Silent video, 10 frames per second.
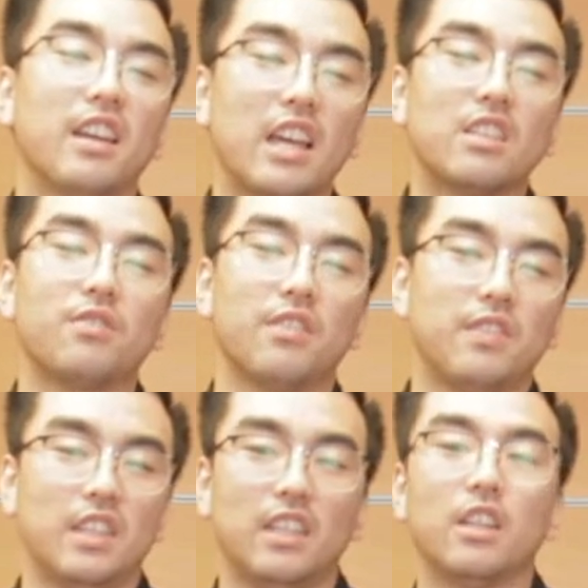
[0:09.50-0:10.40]

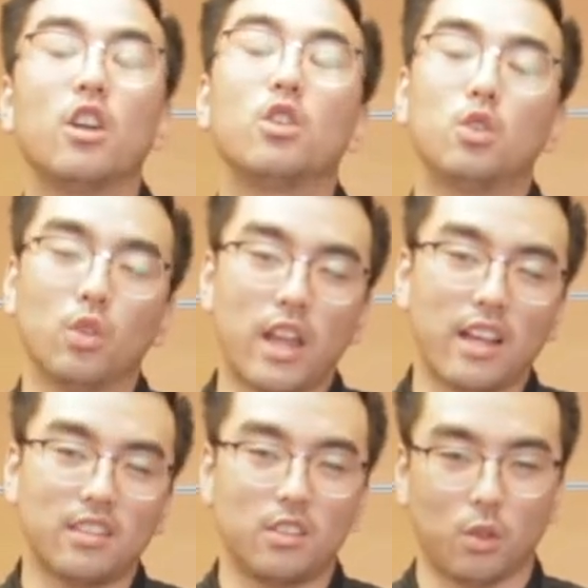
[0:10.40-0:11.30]
S15
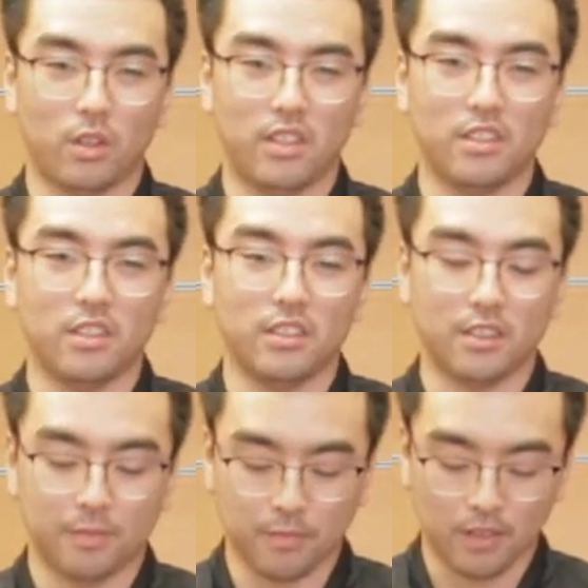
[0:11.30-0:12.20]
dual-axis torque hinges.
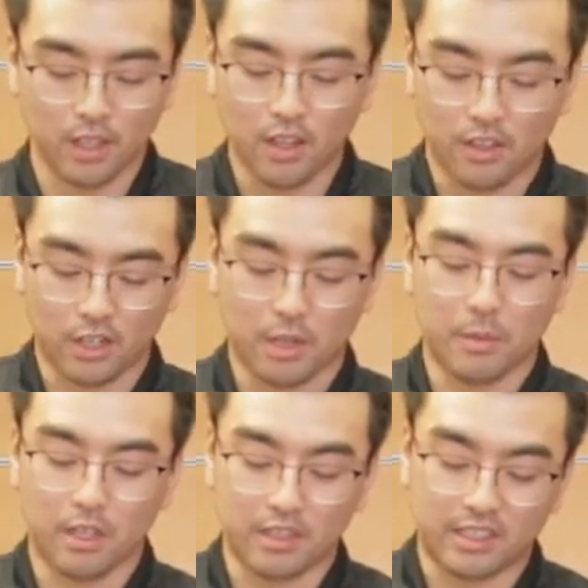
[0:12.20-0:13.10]
They're going to be
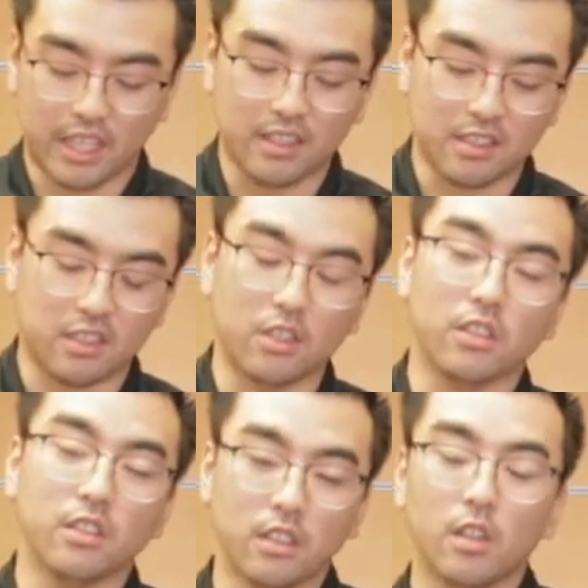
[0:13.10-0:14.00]
a stainless steel
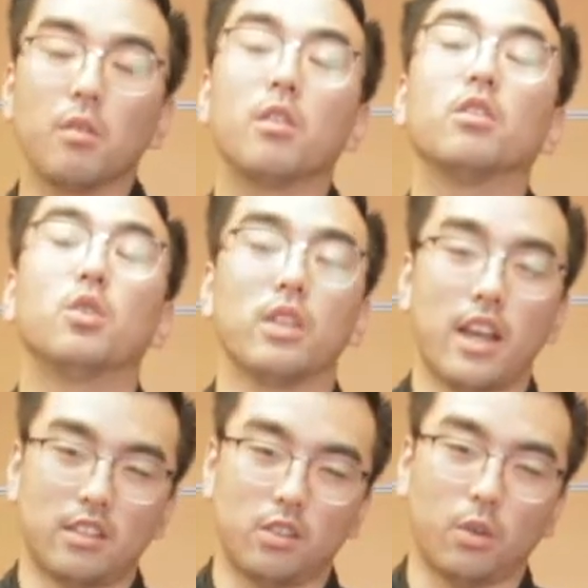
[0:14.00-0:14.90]

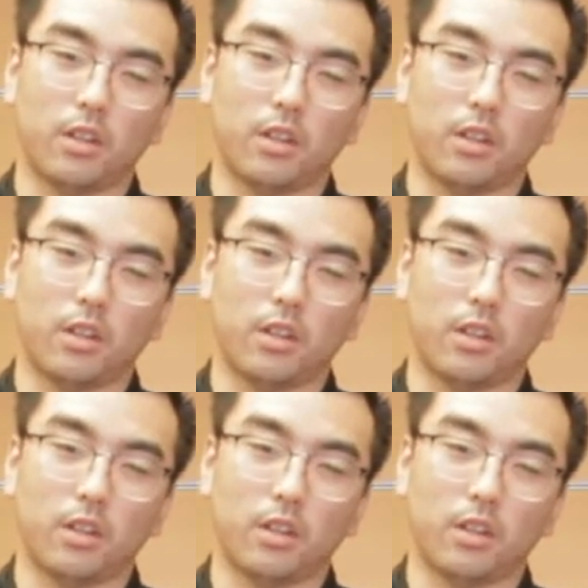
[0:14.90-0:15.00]
dual-axis torque